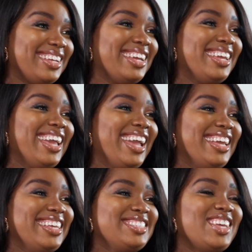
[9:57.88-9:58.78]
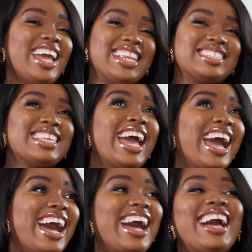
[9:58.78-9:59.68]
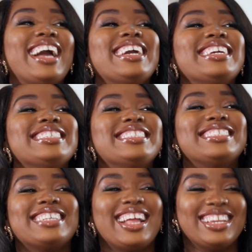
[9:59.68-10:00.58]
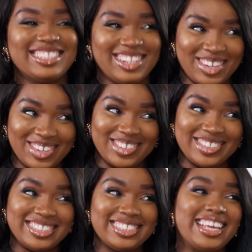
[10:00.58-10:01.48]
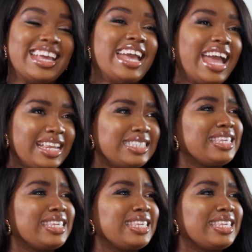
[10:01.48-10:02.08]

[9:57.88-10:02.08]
Okay, so it had its highs, it had its lows, had its